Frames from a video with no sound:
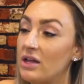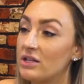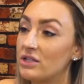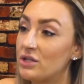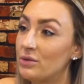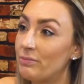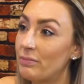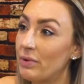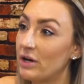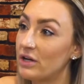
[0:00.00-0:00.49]

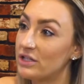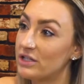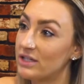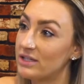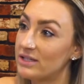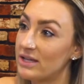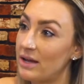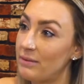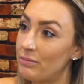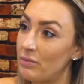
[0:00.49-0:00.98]
to
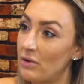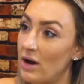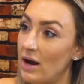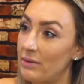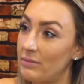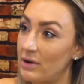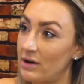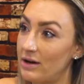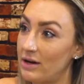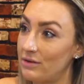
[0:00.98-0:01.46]
purchase a
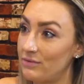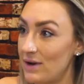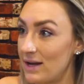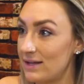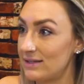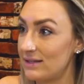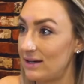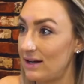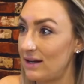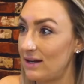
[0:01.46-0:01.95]
primary
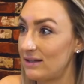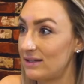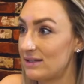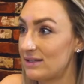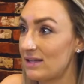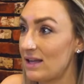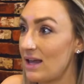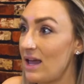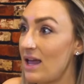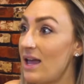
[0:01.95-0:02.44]
residence.